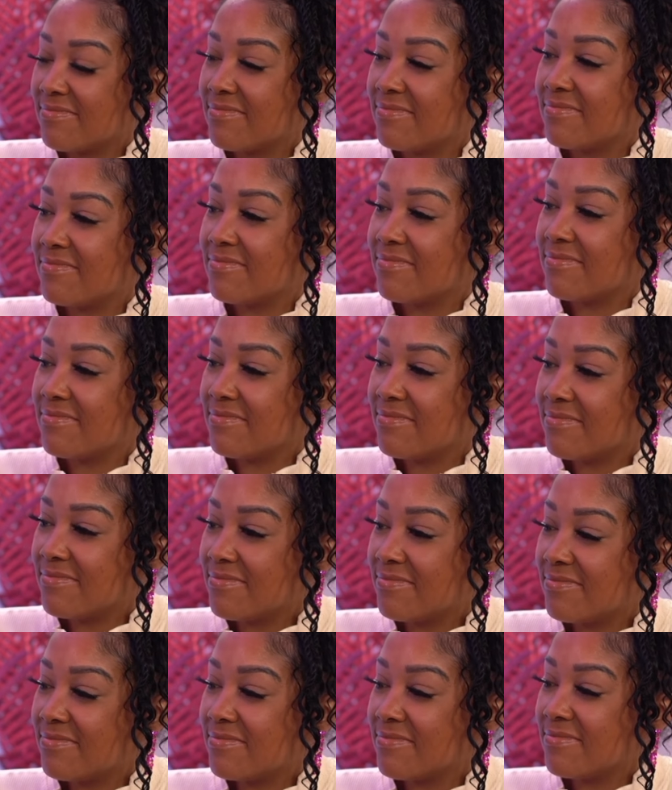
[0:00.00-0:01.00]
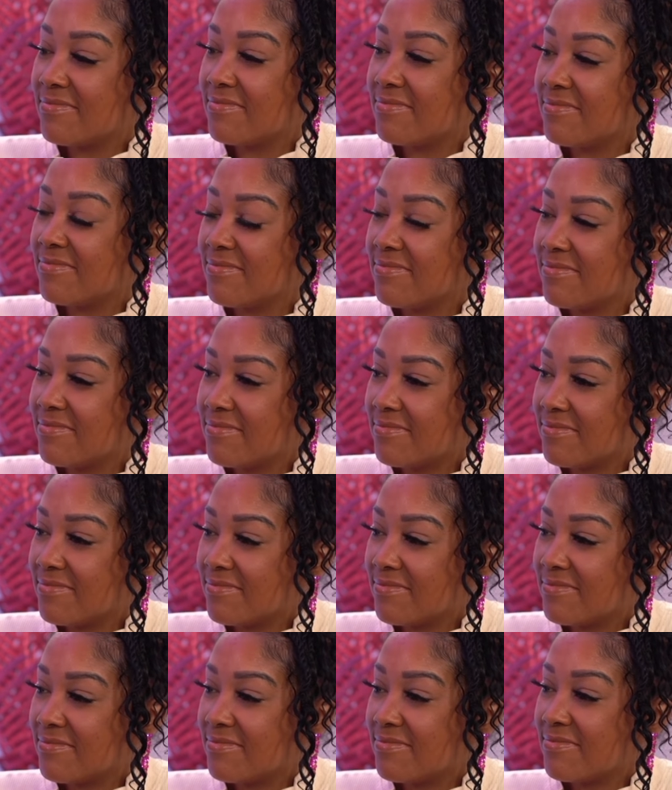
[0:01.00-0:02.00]

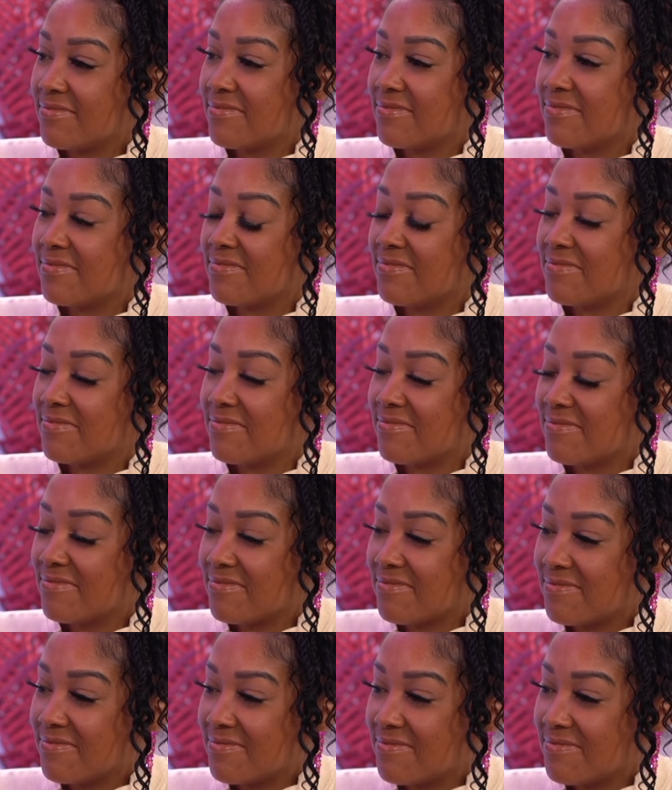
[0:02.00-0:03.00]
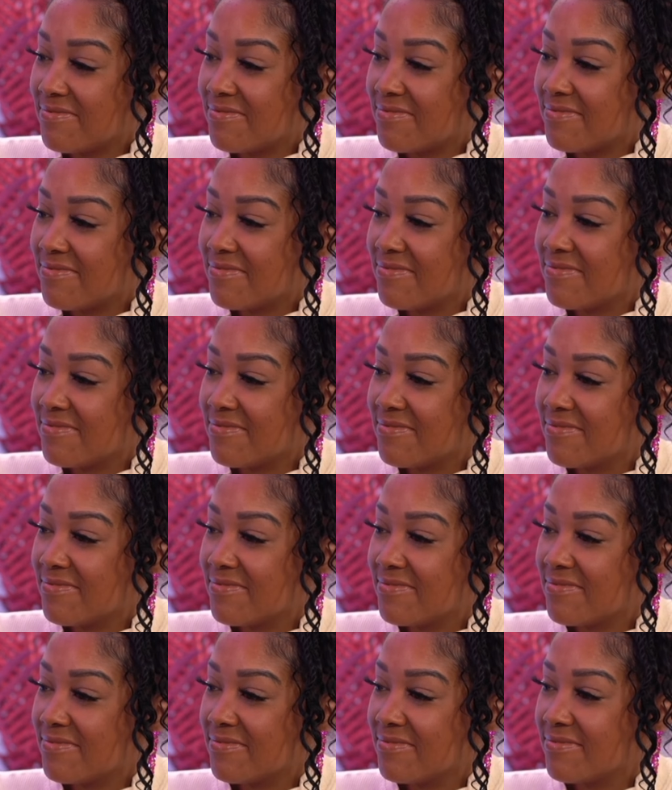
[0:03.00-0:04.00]

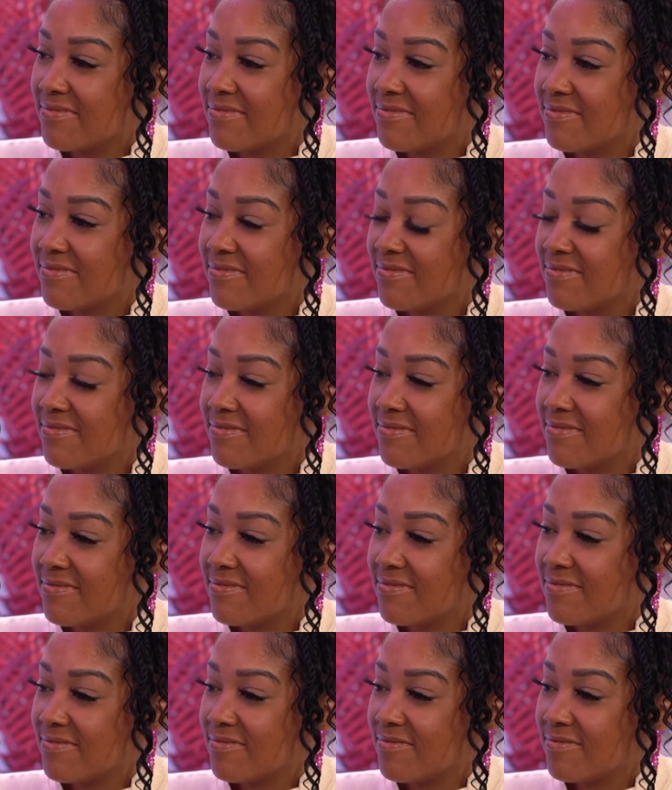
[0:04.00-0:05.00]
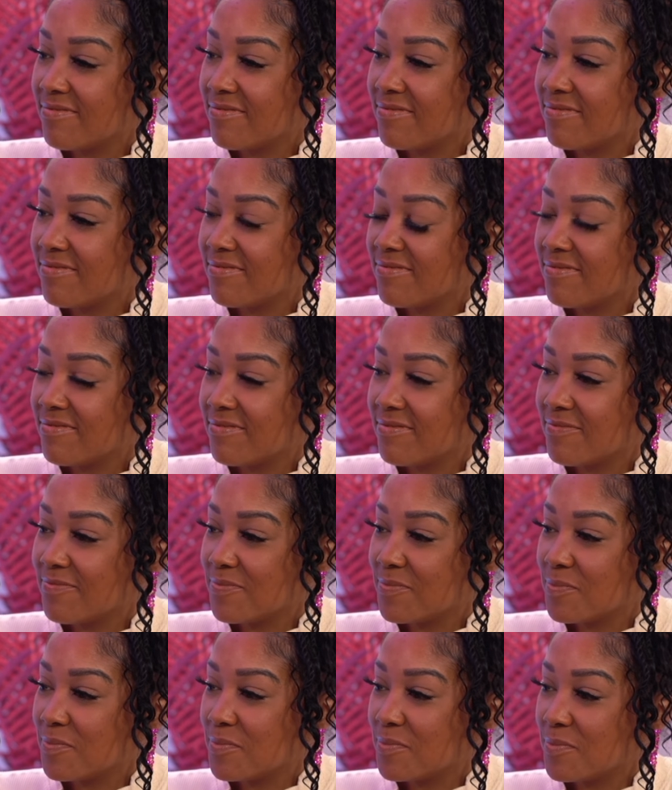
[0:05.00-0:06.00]

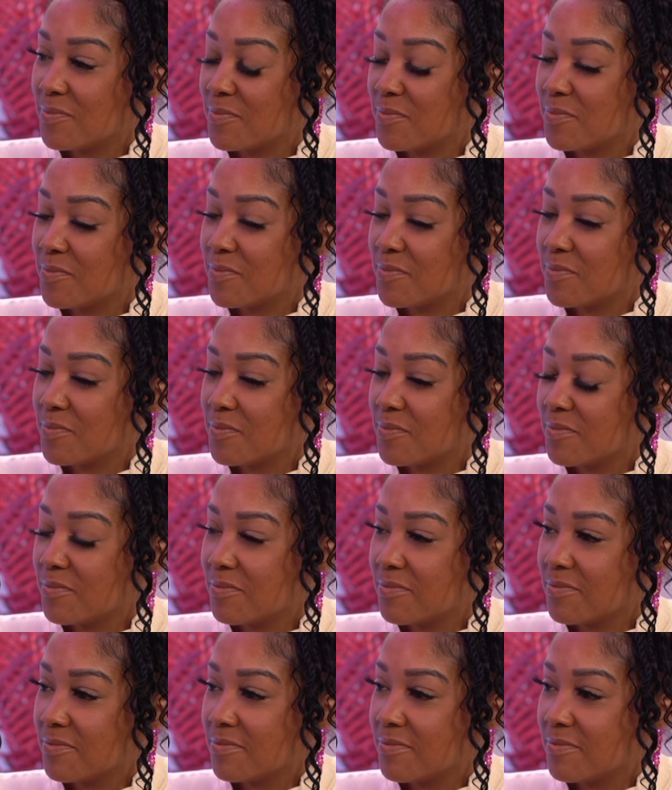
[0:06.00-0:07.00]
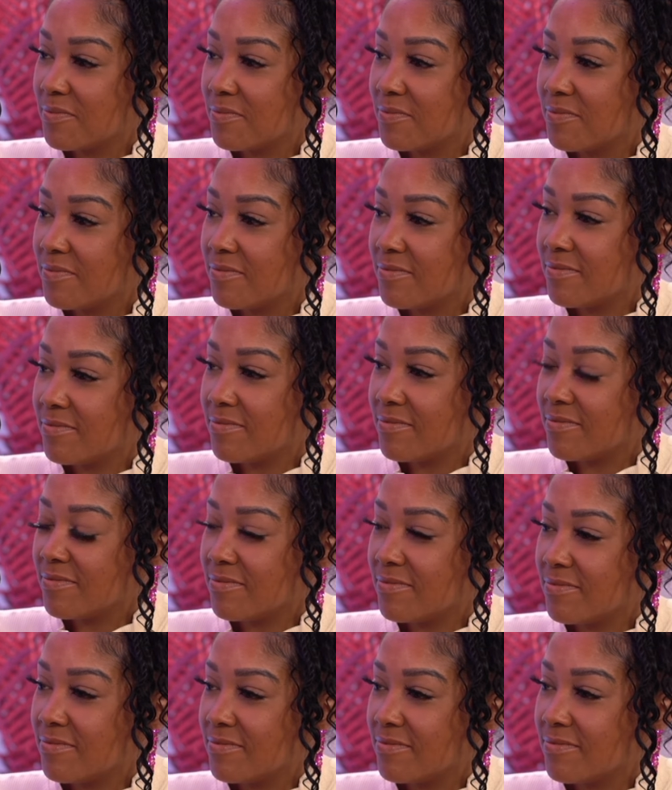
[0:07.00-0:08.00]
The person shown says nothing.